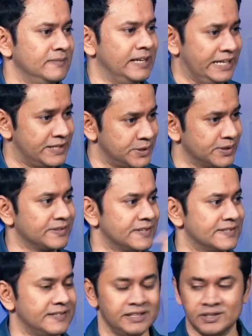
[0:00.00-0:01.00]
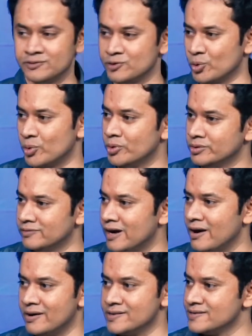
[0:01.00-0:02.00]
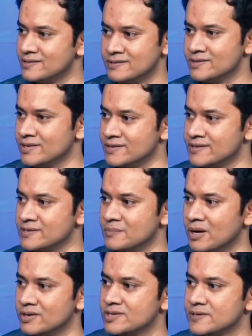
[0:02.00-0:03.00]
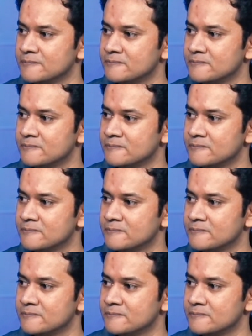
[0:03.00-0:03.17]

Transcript: he took the sting of coronavirus just as much.